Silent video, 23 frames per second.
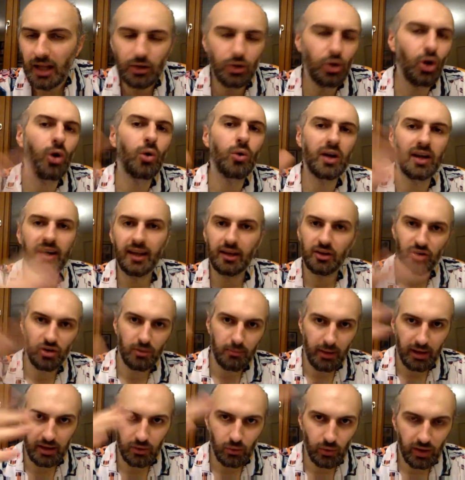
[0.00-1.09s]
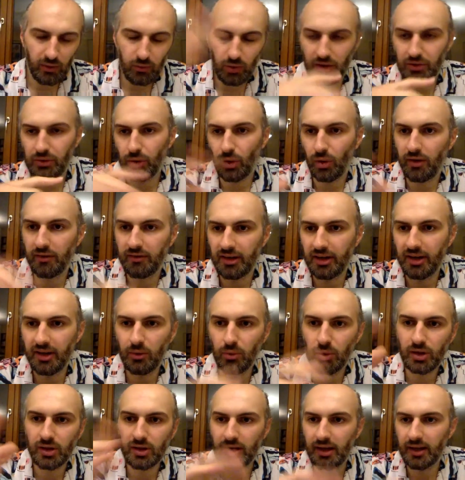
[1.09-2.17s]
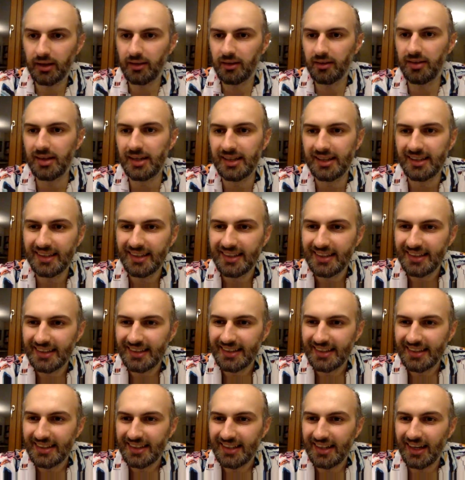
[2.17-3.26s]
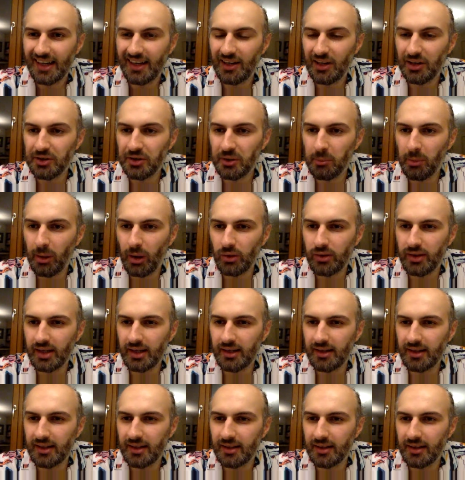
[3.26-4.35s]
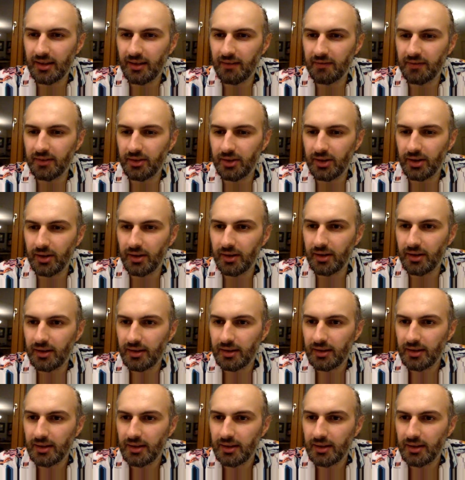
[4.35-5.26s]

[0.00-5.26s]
no connection, by the way, whatsoever. They were kind of. I learned about it after.